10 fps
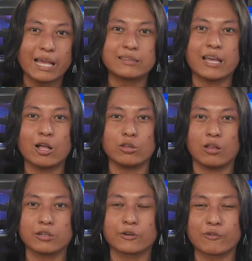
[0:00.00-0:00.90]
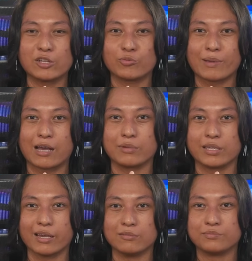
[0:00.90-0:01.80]
like tell all your friends about
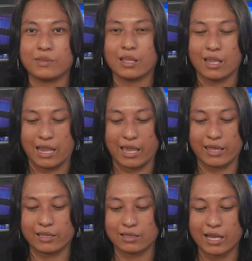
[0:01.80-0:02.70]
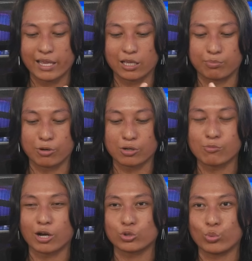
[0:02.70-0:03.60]
me, yeah? And then like
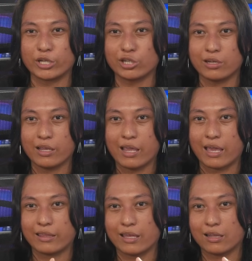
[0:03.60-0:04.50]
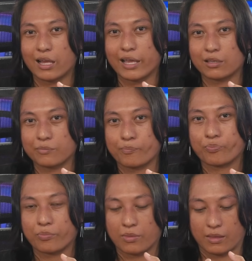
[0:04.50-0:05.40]
bookmark the widget and then like,
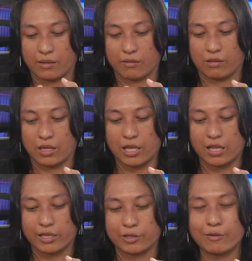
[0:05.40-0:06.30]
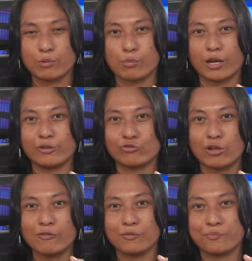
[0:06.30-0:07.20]
yeah, like give me money and stuff.